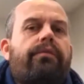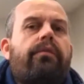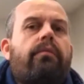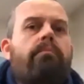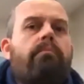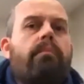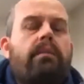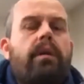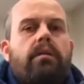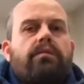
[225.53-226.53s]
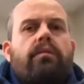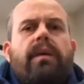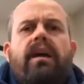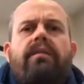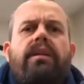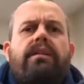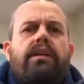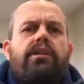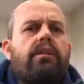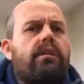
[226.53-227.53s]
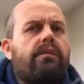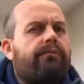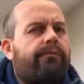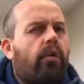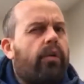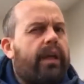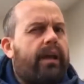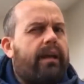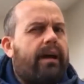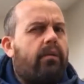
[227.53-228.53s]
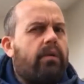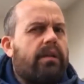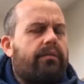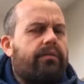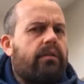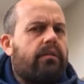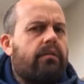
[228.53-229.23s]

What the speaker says: for me? Because from a heavy session, is it 48 hours after?